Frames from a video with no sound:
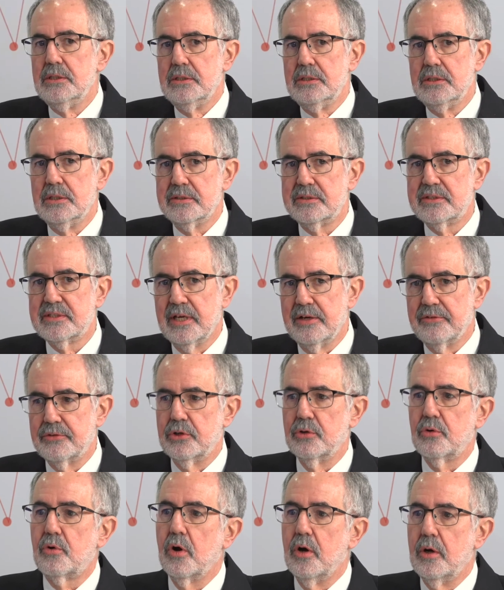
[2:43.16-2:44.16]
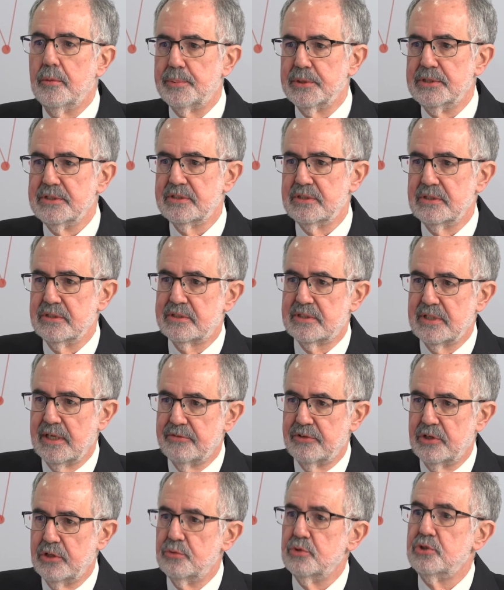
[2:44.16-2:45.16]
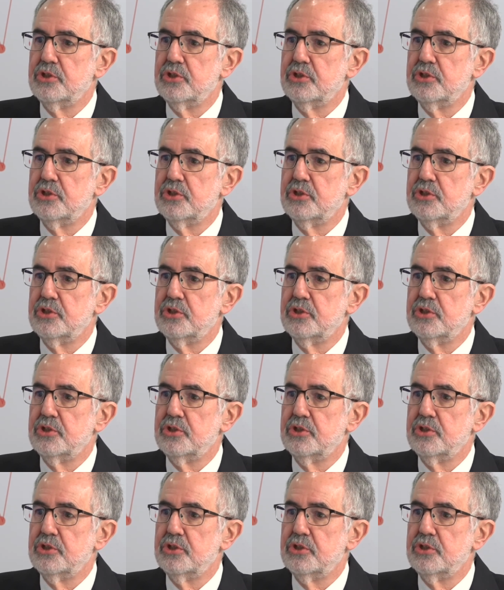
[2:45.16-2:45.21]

in several companies, in several